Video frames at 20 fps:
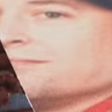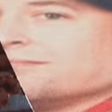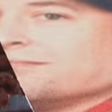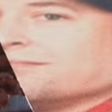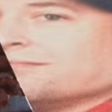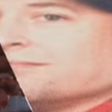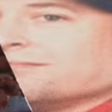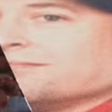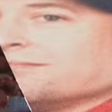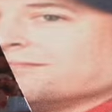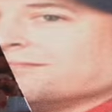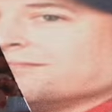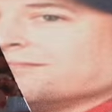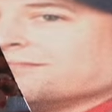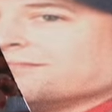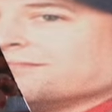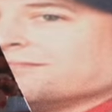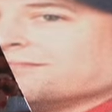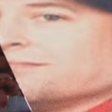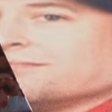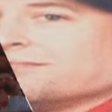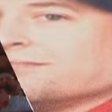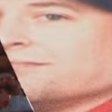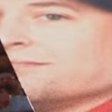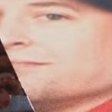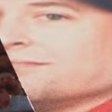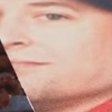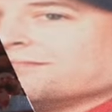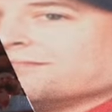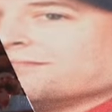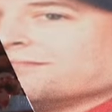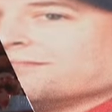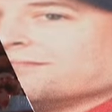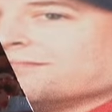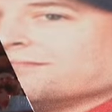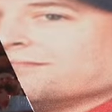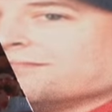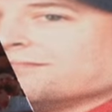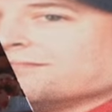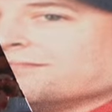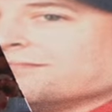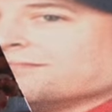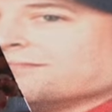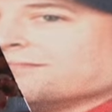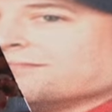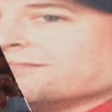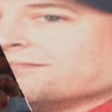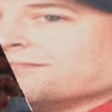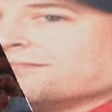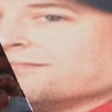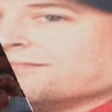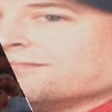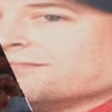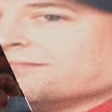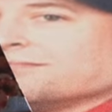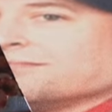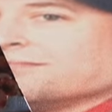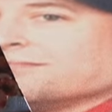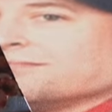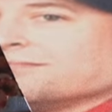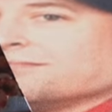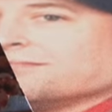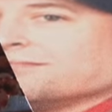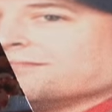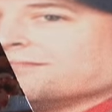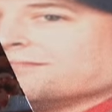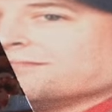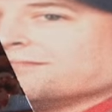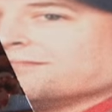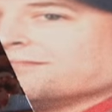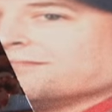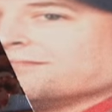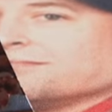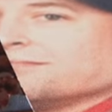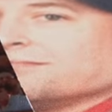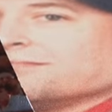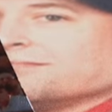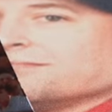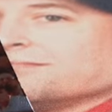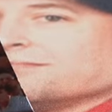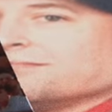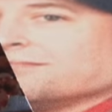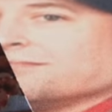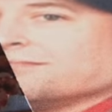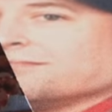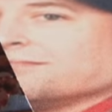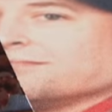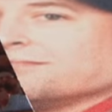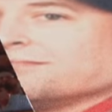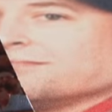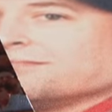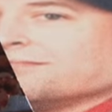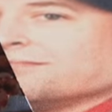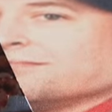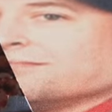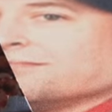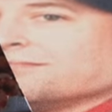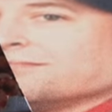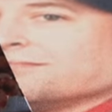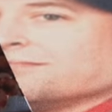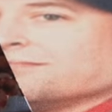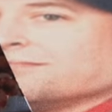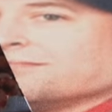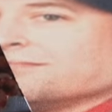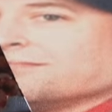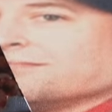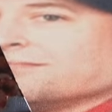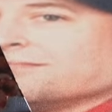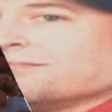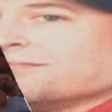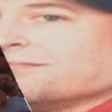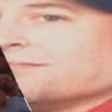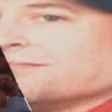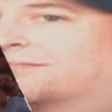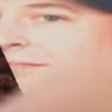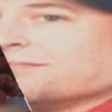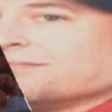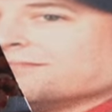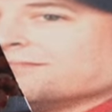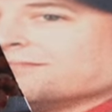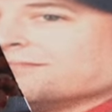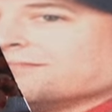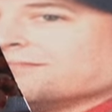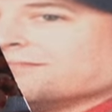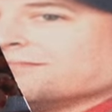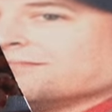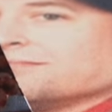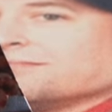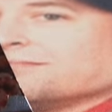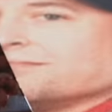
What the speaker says: (not speaking)